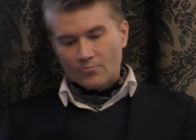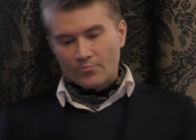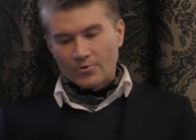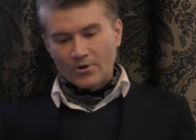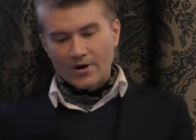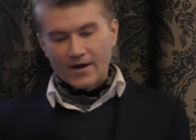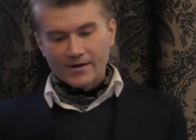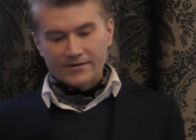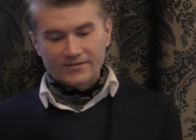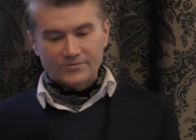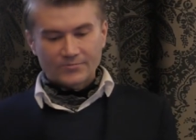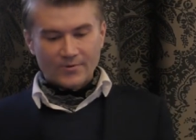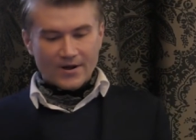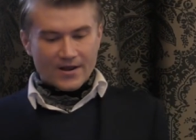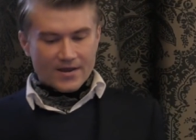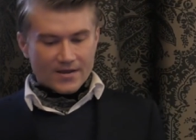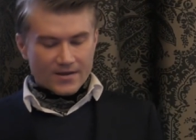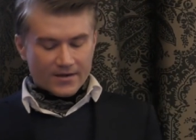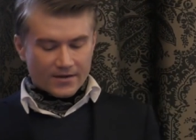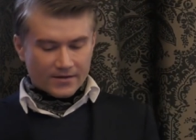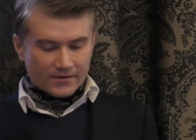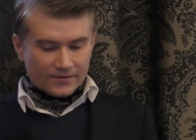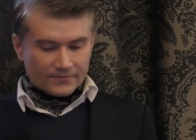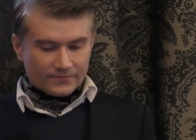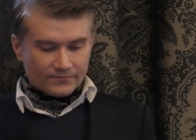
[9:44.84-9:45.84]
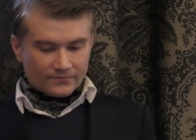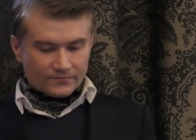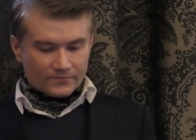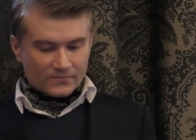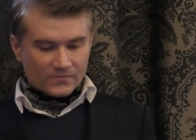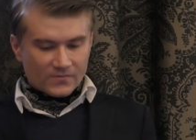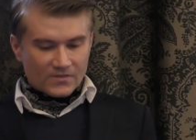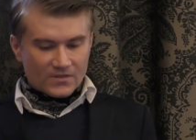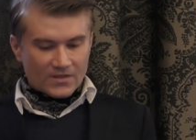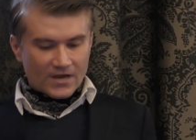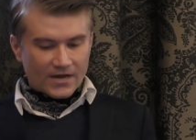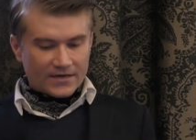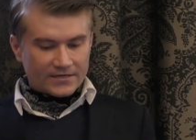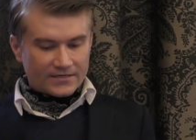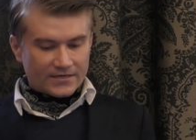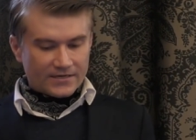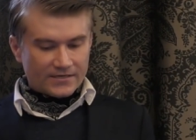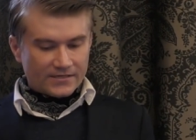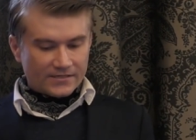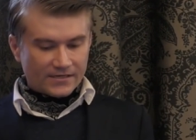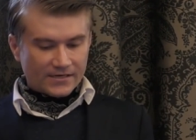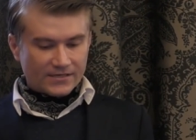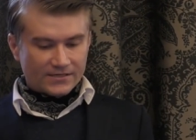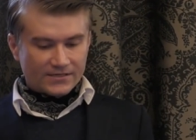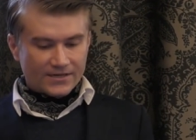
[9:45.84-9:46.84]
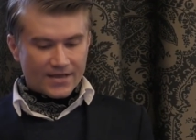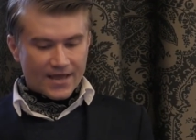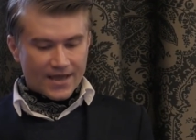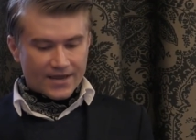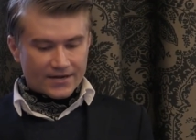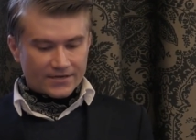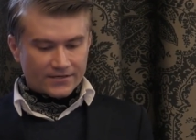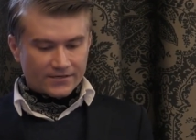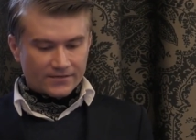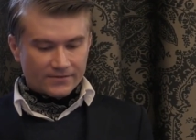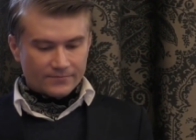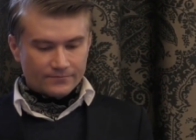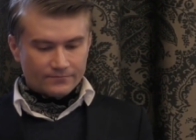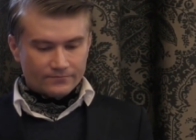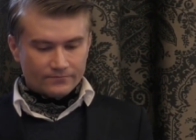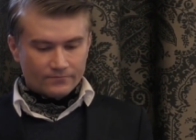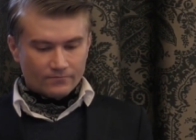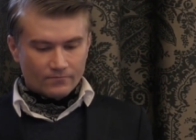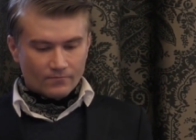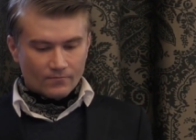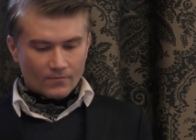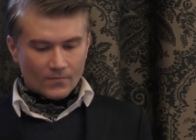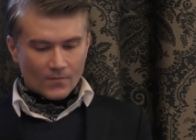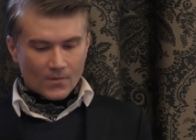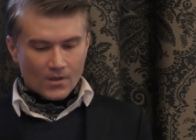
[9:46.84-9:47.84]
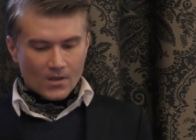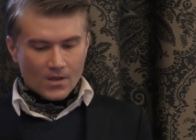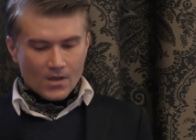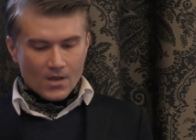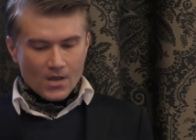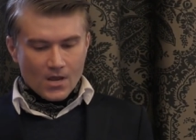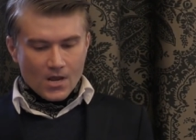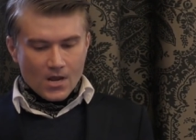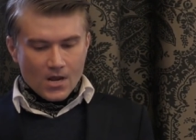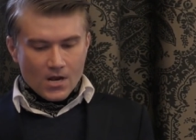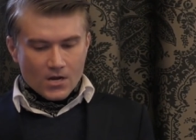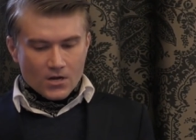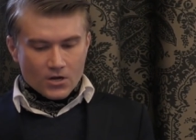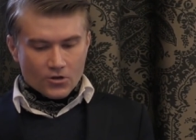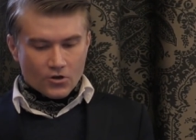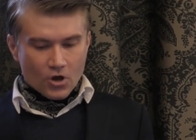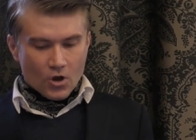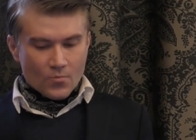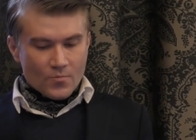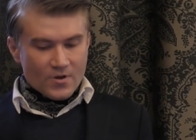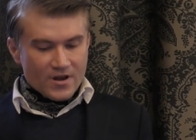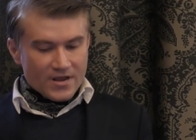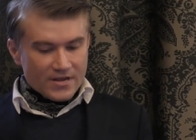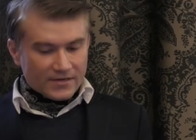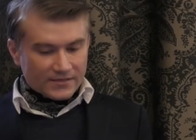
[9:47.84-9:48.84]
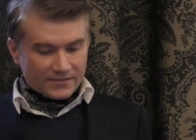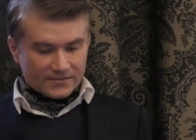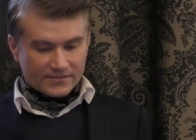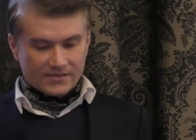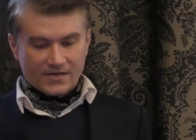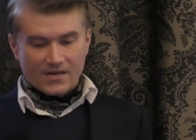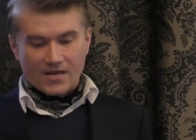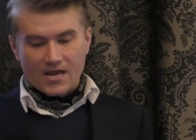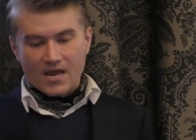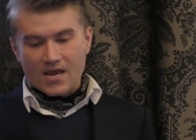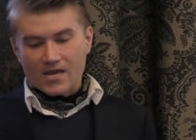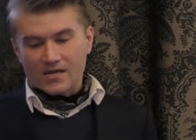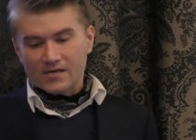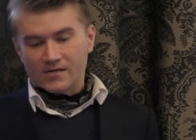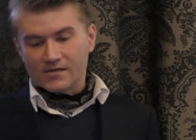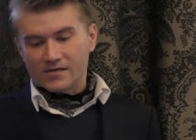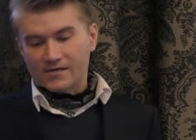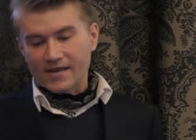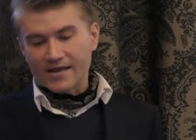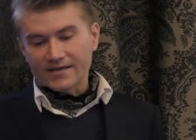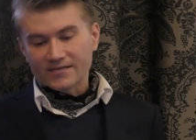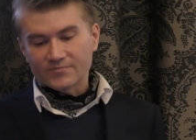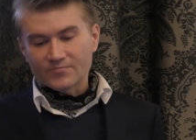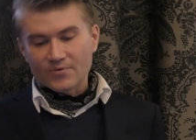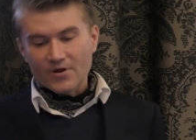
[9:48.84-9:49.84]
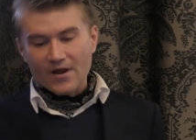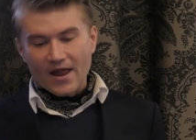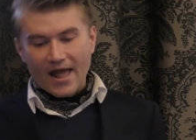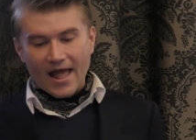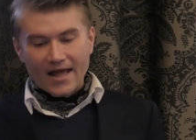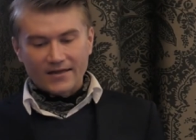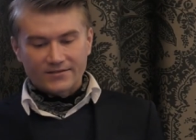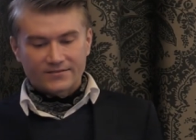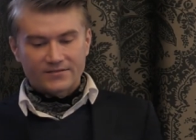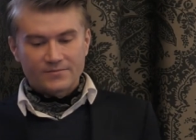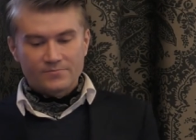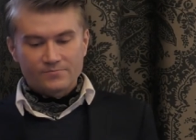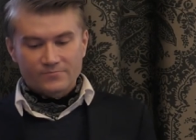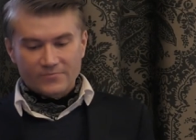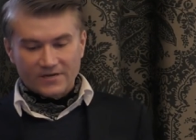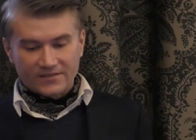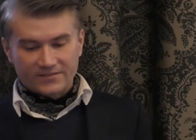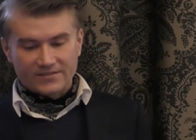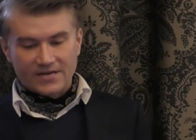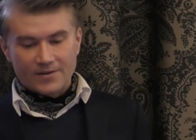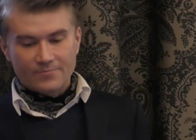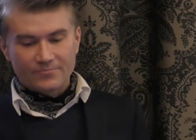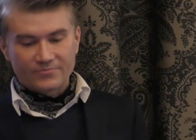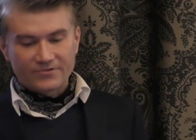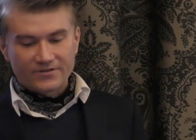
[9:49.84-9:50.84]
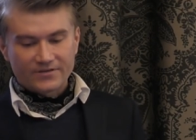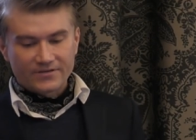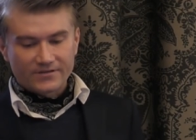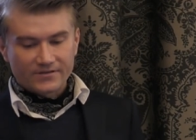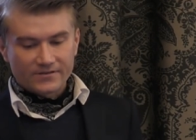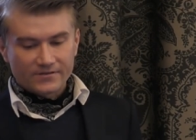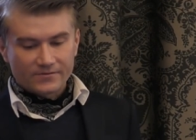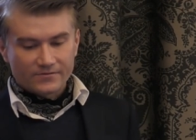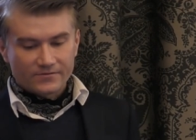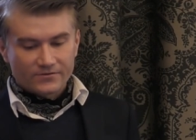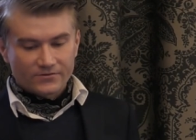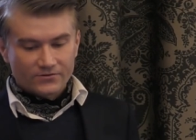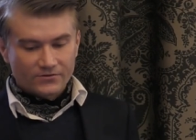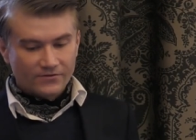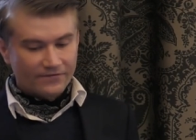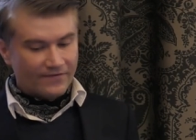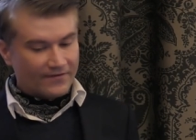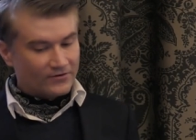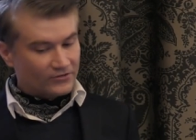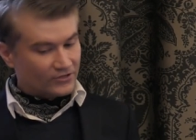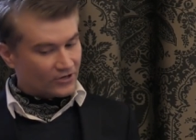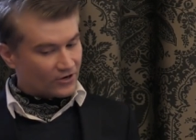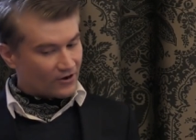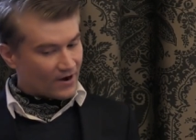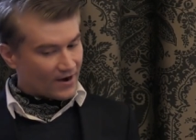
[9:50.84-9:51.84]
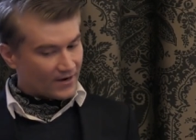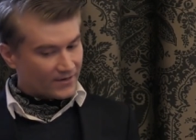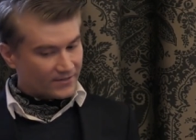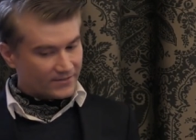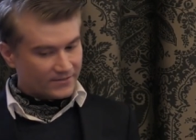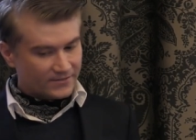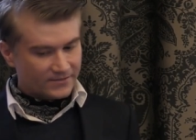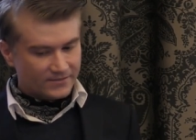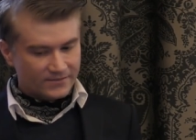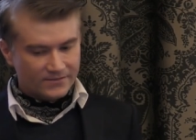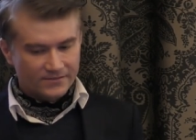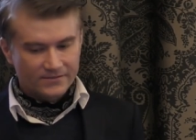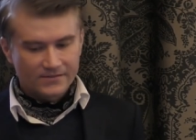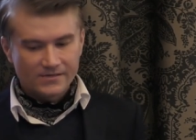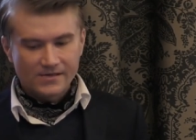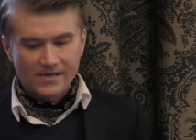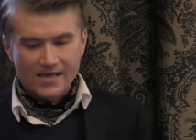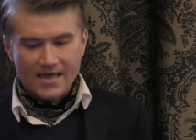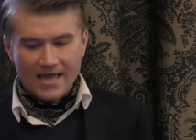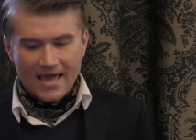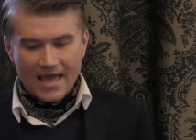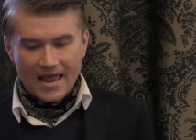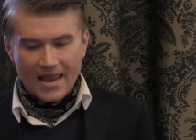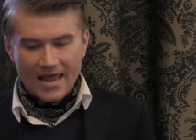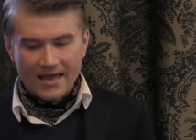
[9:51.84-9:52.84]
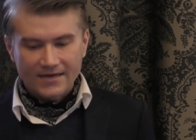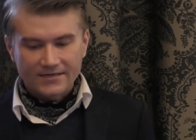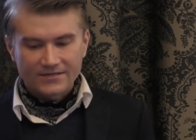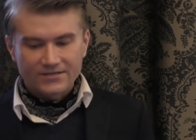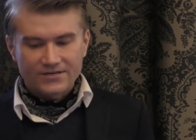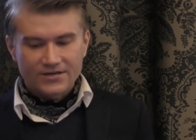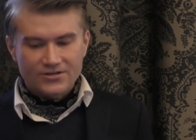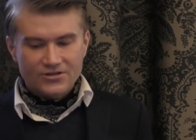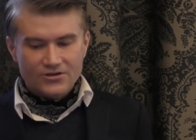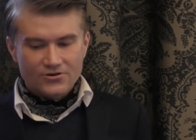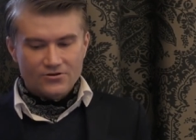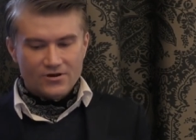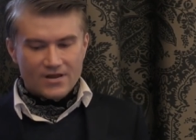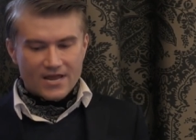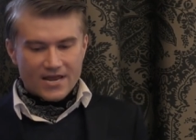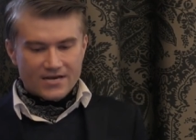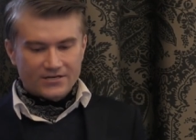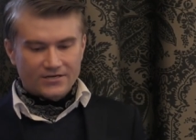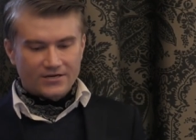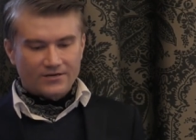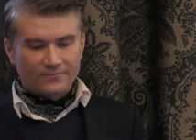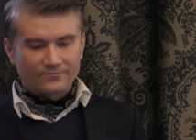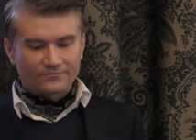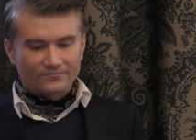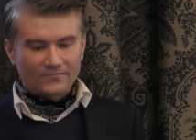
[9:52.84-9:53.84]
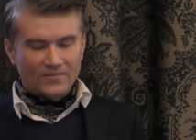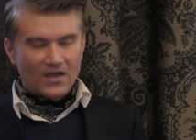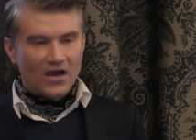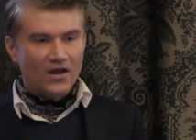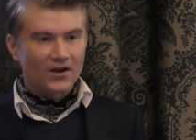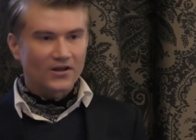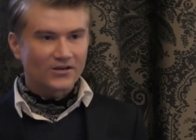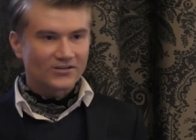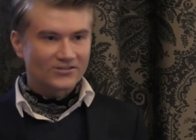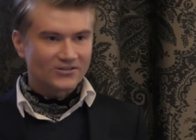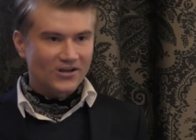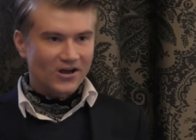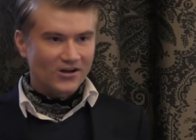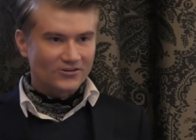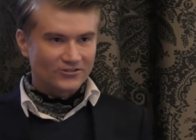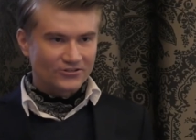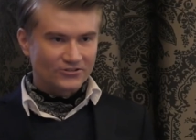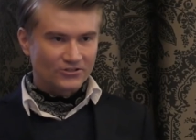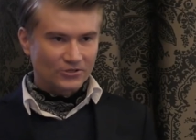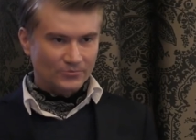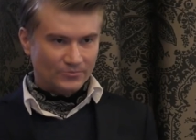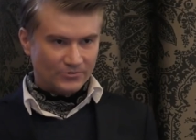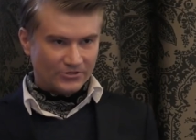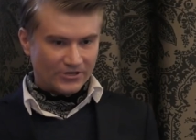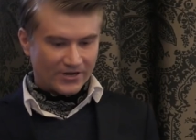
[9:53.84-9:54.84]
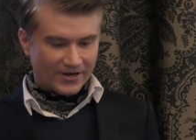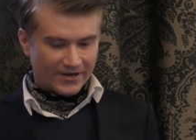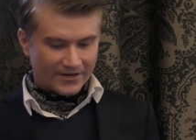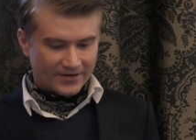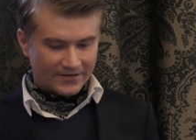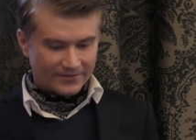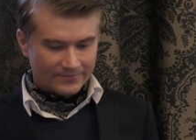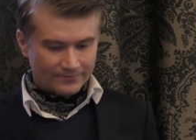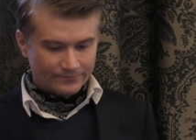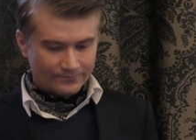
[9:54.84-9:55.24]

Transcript: Prague Spring, 1968. The communists, in desperate atom, attempt to fill the cracks, elected a new leader, Alexander Dubček,